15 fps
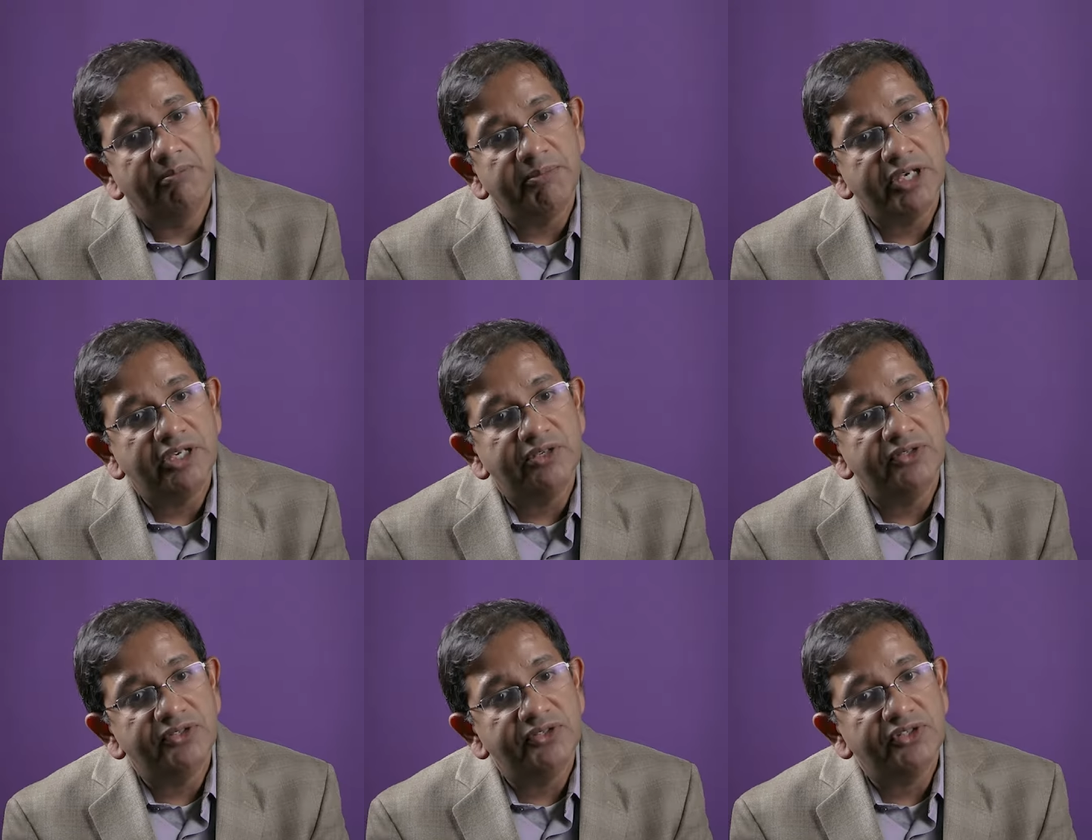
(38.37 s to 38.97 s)

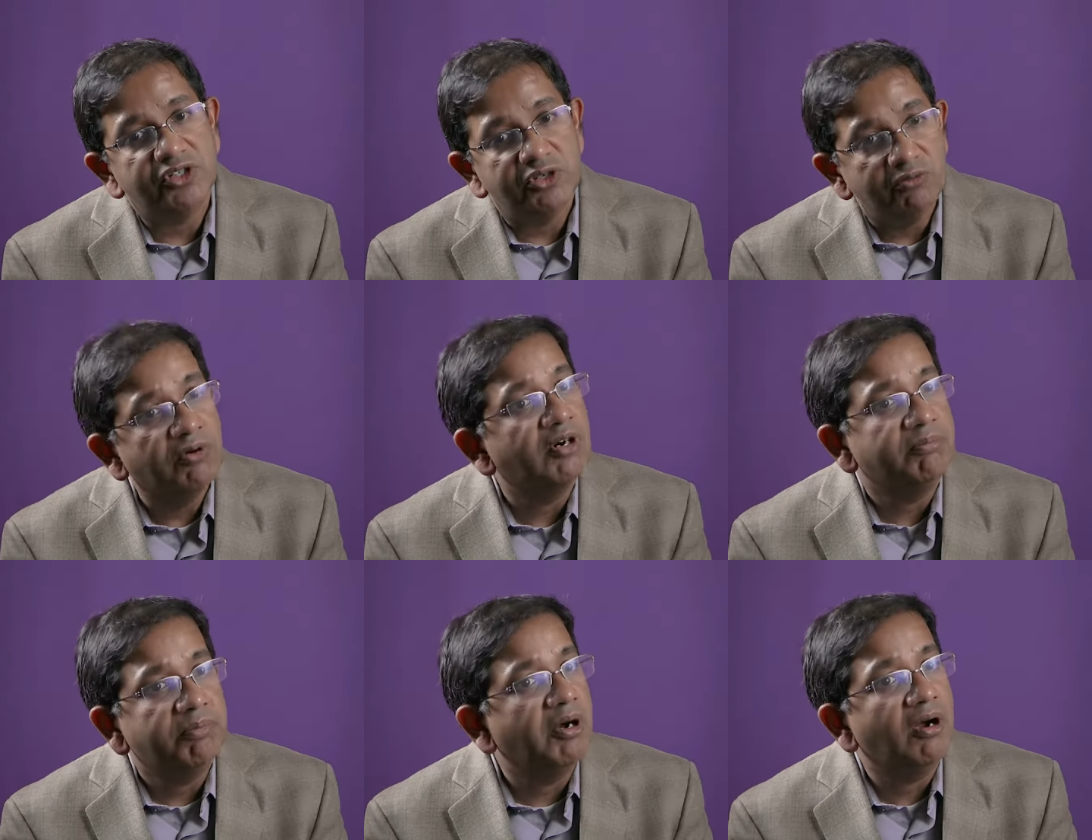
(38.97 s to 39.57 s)
because you
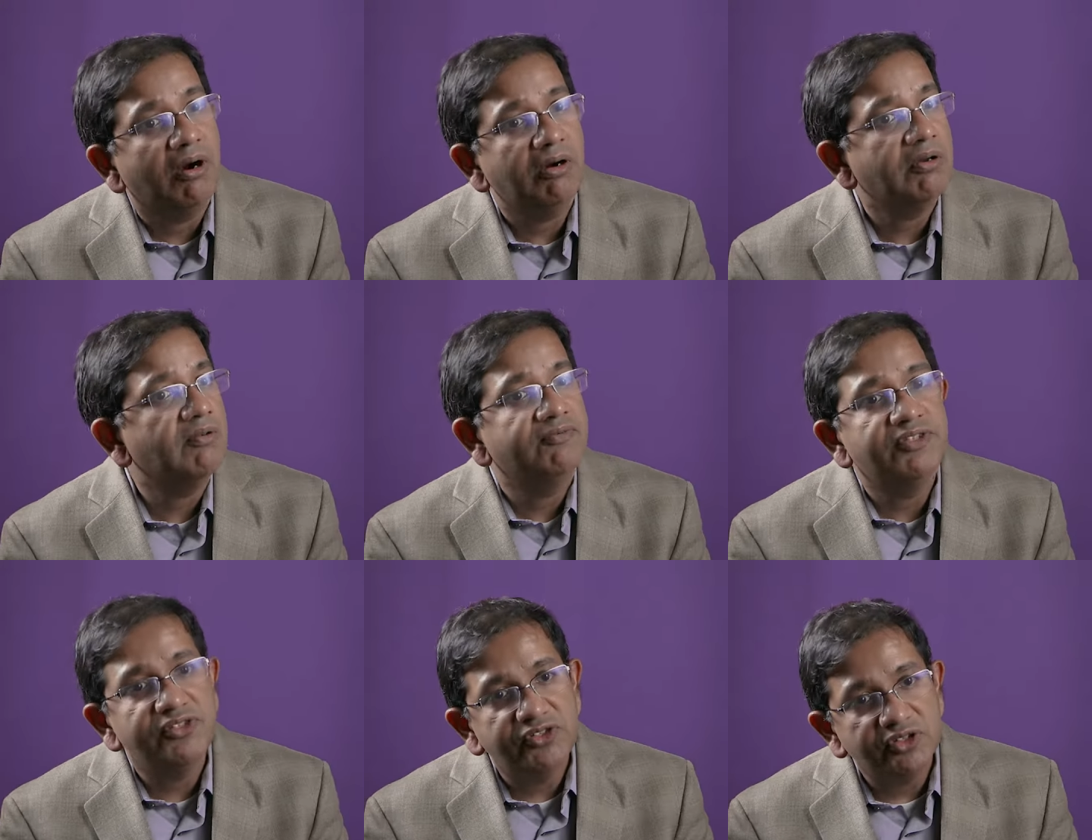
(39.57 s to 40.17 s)
are part
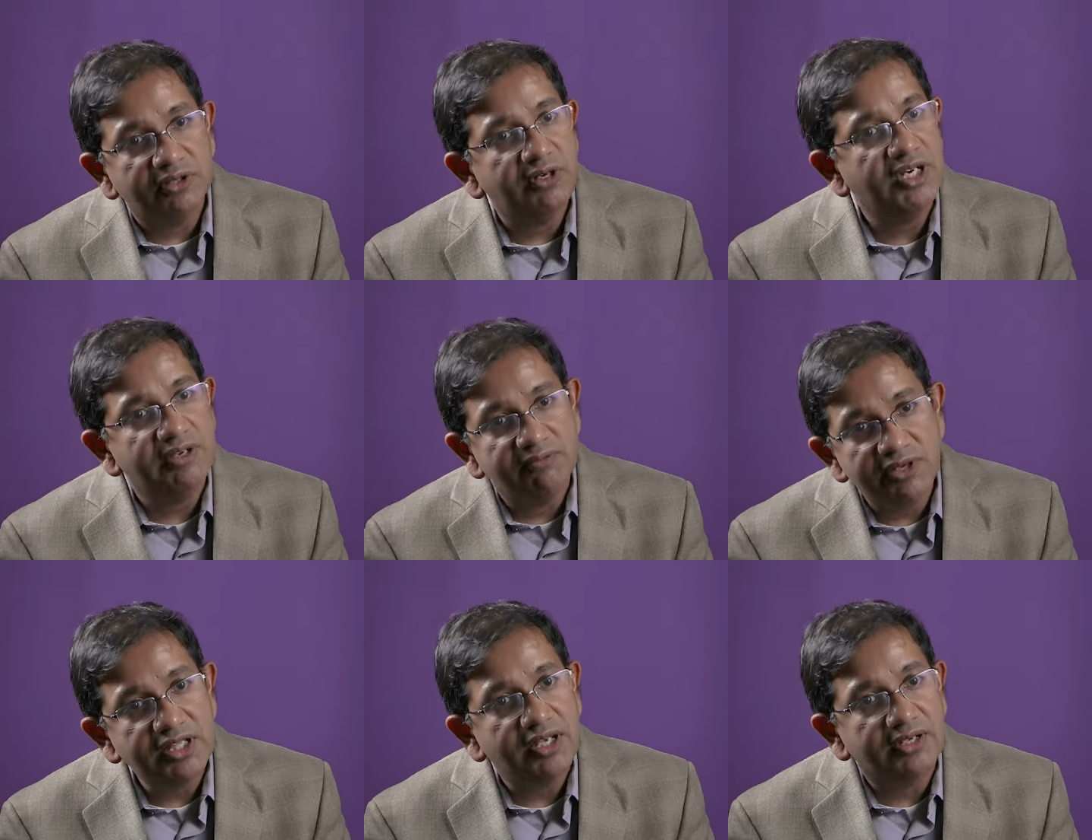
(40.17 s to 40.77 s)
of this
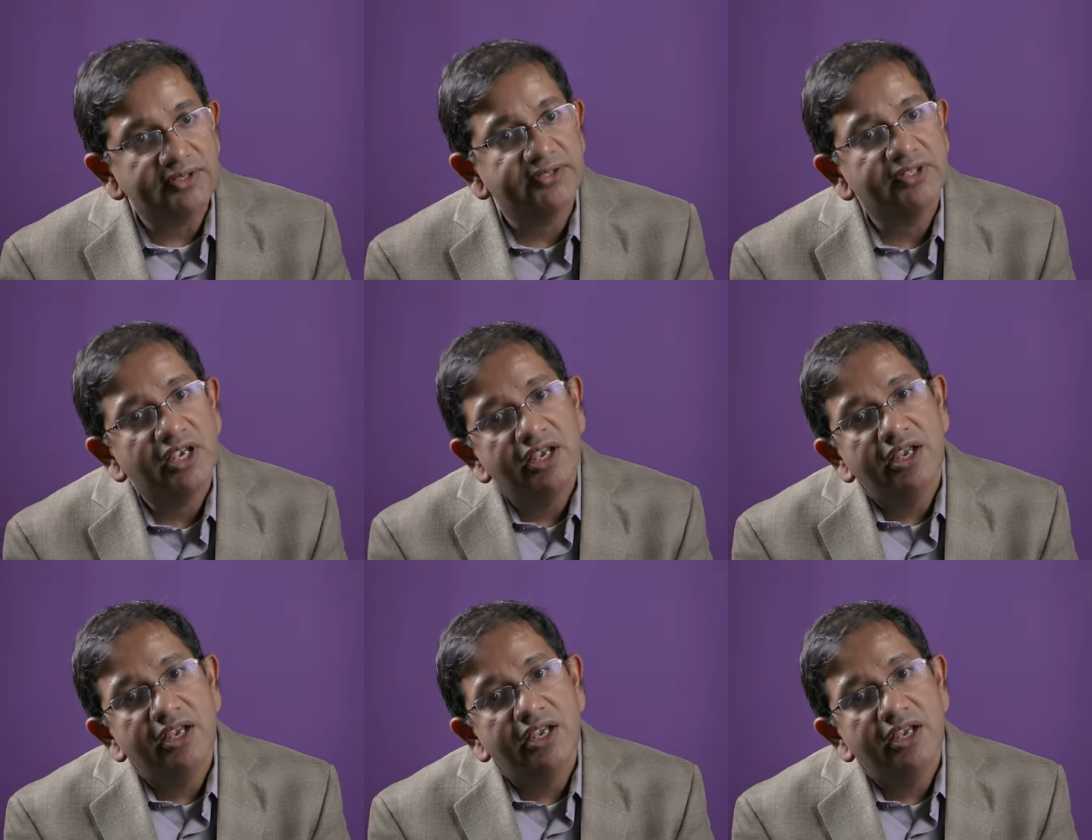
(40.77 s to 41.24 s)
journey with us.